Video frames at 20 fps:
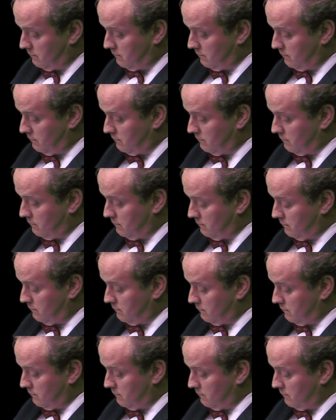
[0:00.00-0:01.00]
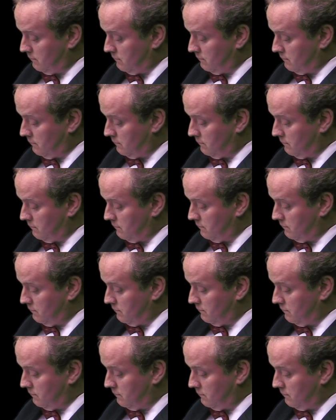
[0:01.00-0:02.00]

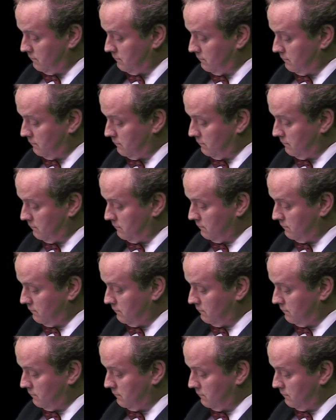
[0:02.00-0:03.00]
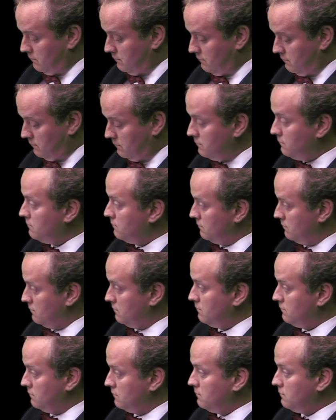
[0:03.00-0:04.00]

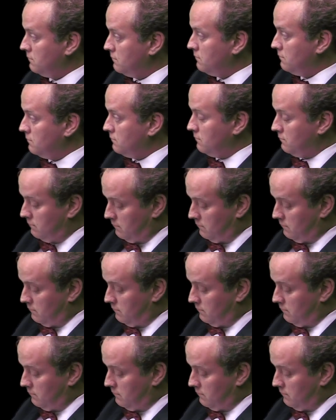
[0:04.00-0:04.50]
This person isn't speaking.